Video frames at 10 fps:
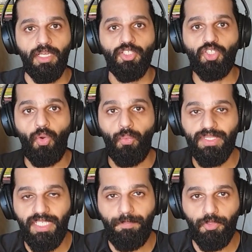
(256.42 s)
So
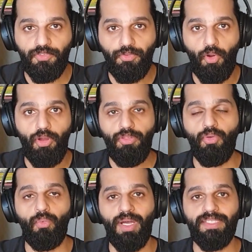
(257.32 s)
what he put forth
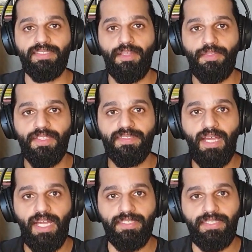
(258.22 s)
was this
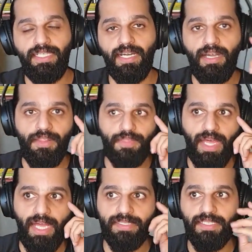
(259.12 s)
idea
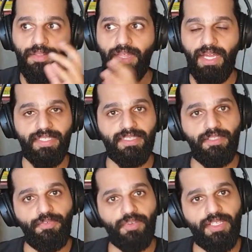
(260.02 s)
that there is a
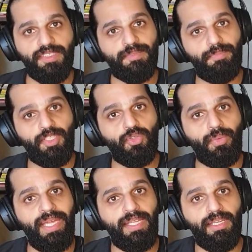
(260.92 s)
difference
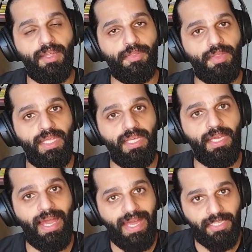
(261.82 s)
between the
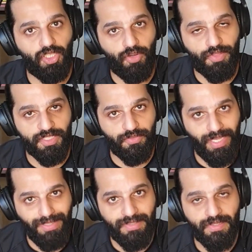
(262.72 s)
head of the
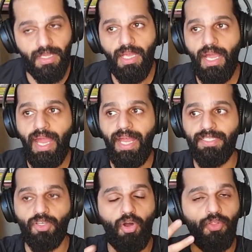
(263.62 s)
Sphinx
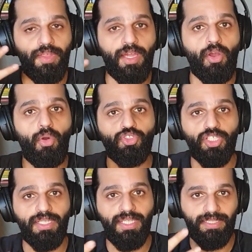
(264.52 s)
and all the
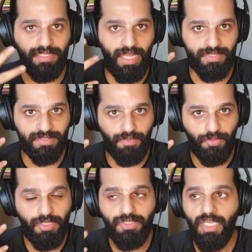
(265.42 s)
erosion that it had
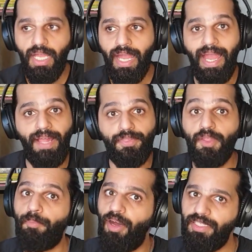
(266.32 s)
suffered, and
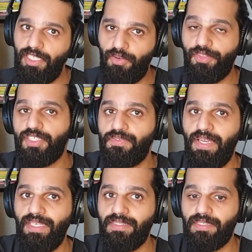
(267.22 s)
the body of the
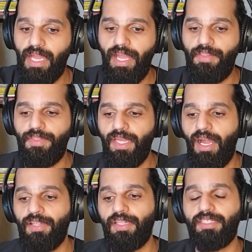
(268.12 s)
Sphinx and the
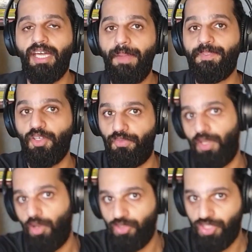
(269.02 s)
other types of
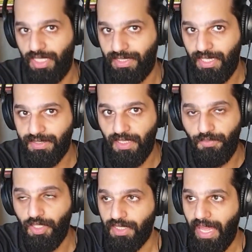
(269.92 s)
erosion it had
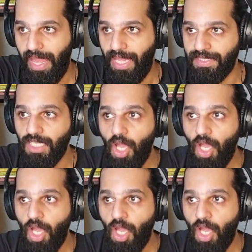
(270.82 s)
suffered. And